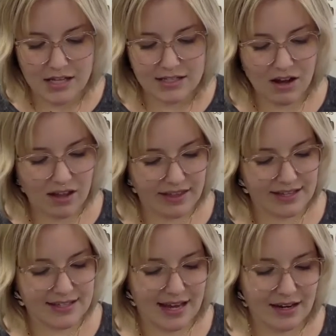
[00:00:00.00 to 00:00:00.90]
saw
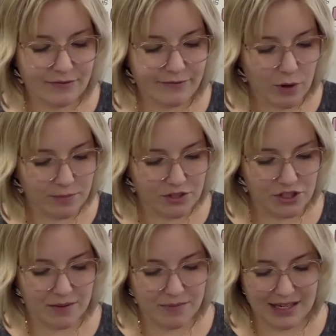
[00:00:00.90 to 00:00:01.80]
this and informed
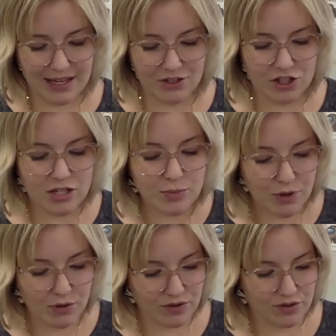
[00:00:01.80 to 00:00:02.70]
Jim that he had just
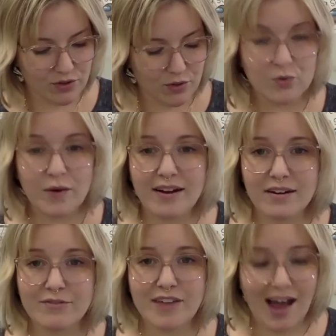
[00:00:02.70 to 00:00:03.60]
broken the school
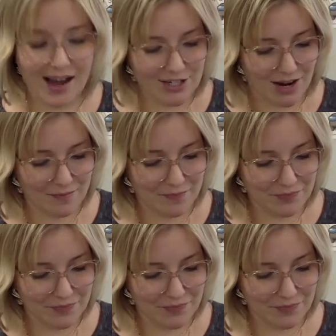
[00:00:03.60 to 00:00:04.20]
record for the high jump.